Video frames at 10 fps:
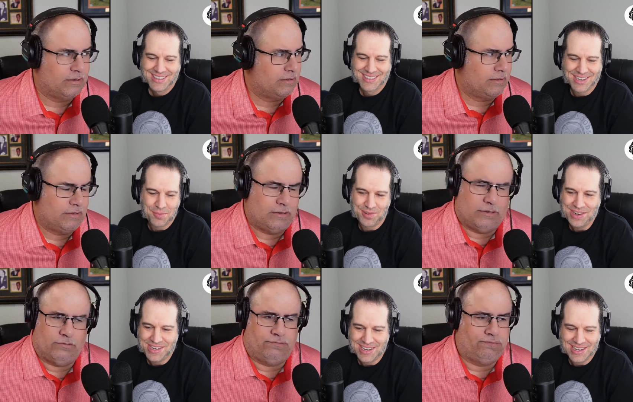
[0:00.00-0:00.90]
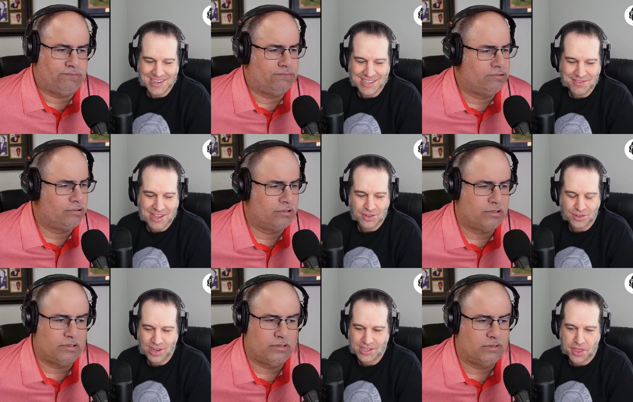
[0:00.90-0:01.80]
Speaker 1: Start printing and, and leave the
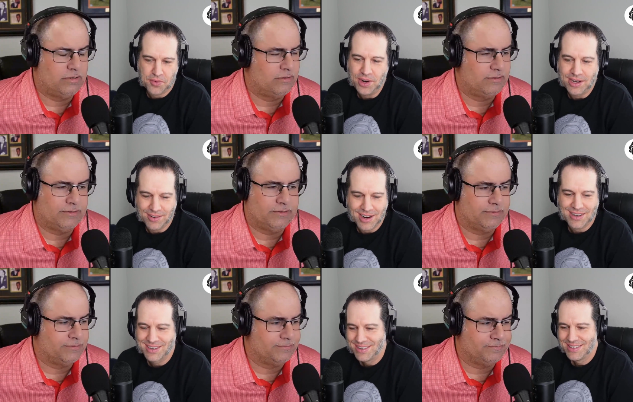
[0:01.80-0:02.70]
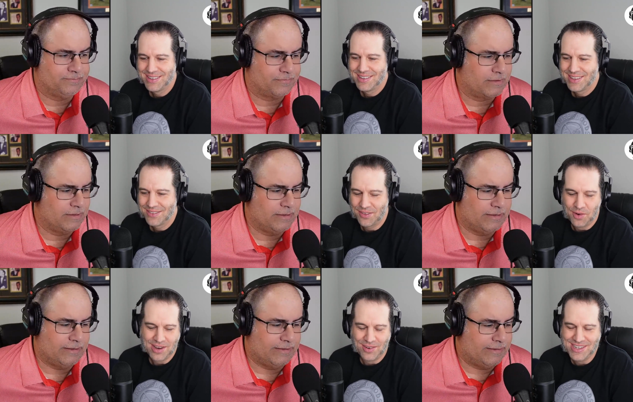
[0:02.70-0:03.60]
interest rate to three, right?
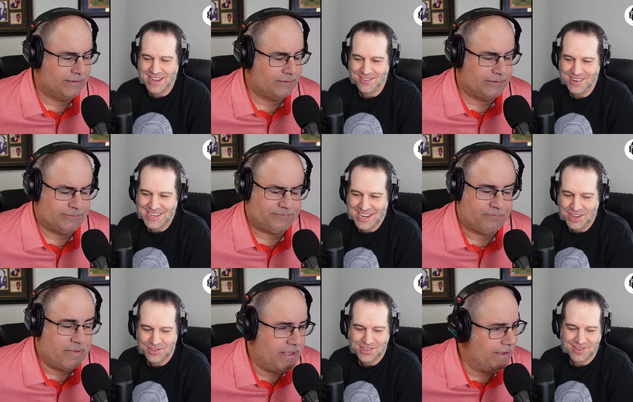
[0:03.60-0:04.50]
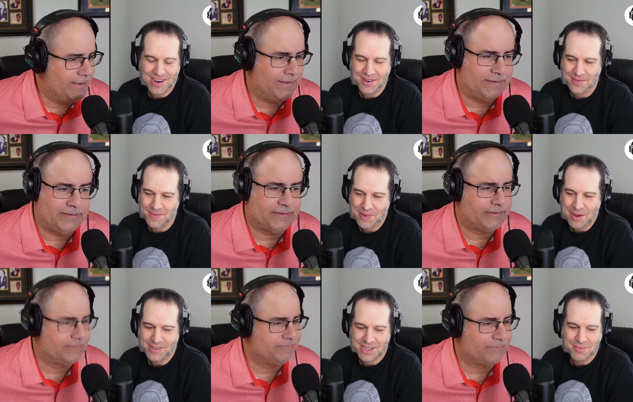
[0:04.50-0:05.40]
What was that? What is that interest uh,
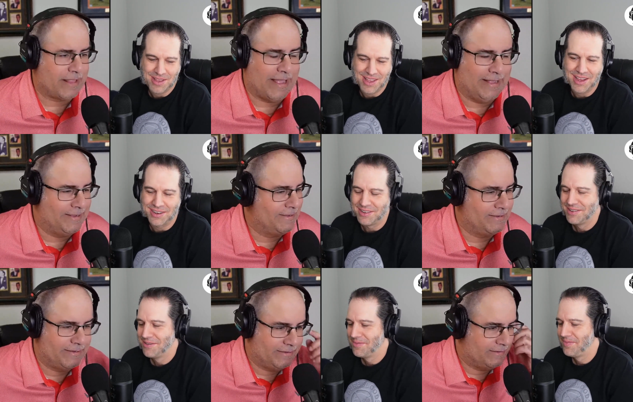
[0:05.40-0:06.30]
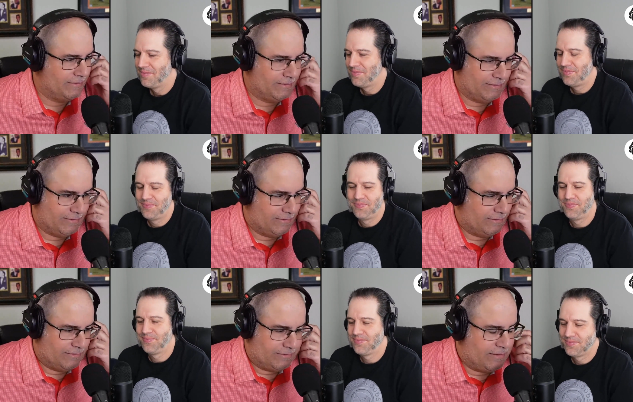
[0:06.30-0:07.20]
payment's going to be uh,
Speaker 2: then?
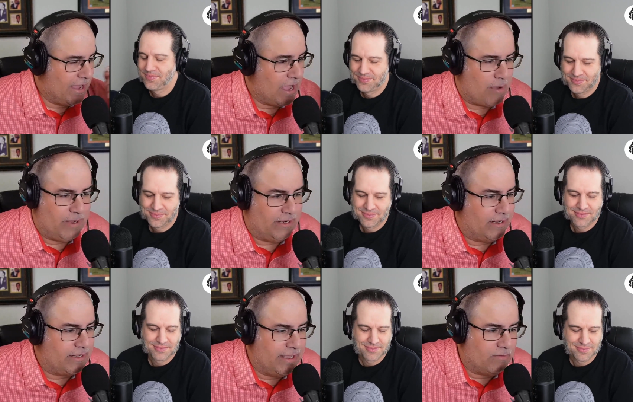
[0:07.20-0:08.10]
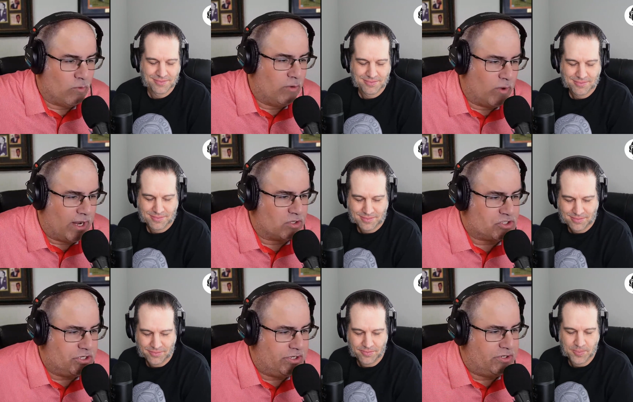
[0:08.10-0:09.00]
Yeah, I mean, again, what, what
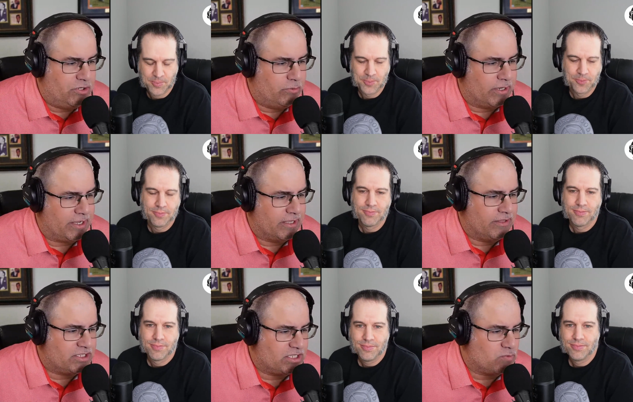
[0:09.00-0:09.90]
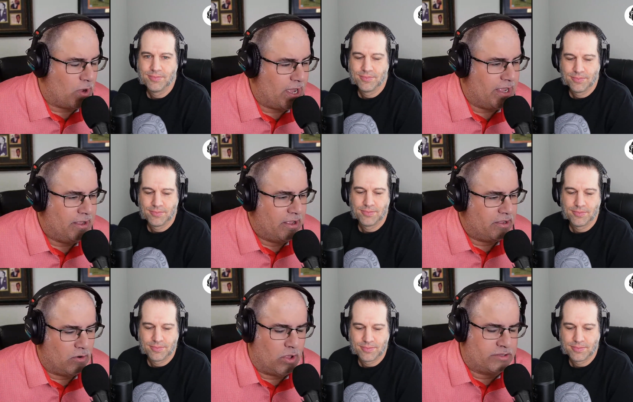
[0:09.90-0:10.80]
else do you do? And again, this is why,
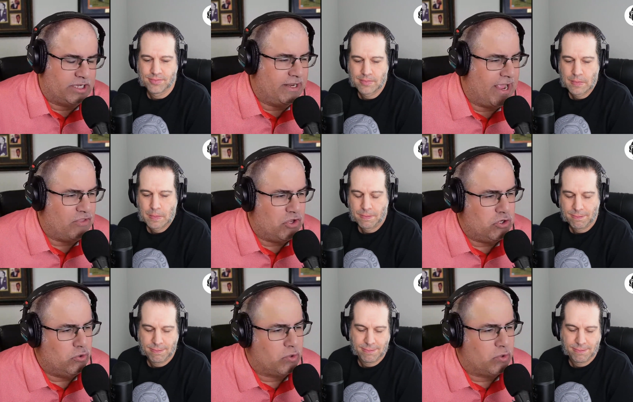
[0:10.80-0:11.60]
you know, today the